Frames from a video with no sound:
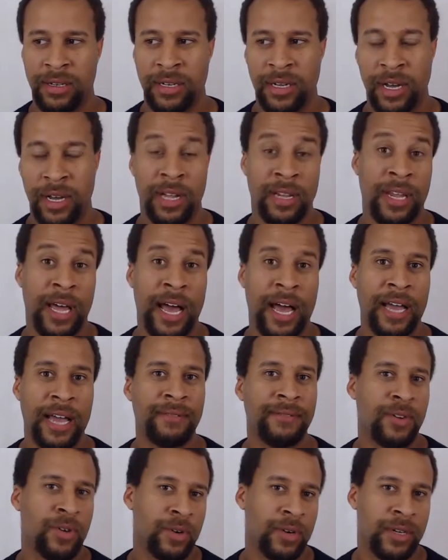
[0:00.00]
alive
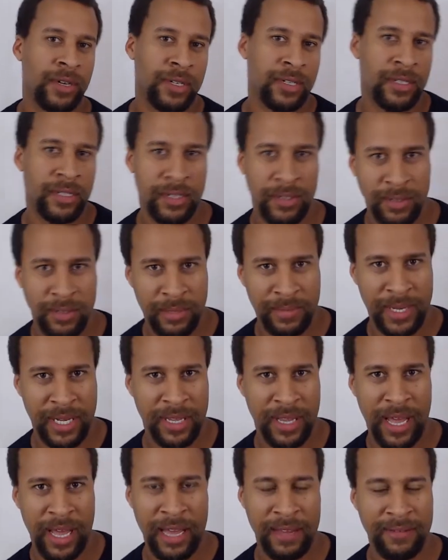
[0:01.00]
or used to be
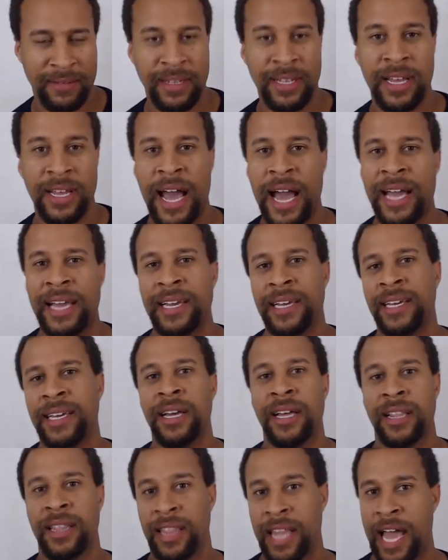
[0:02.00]
alive, i.e.
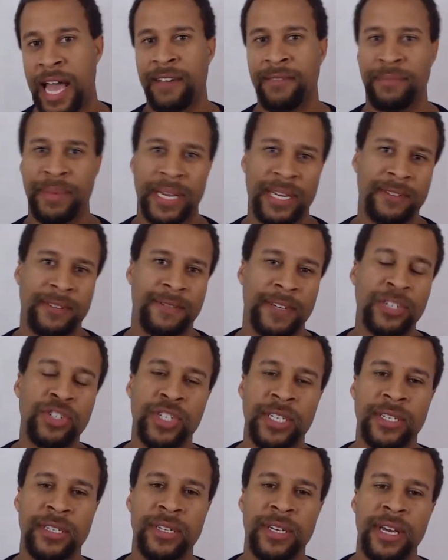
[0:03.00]
live bait fishing.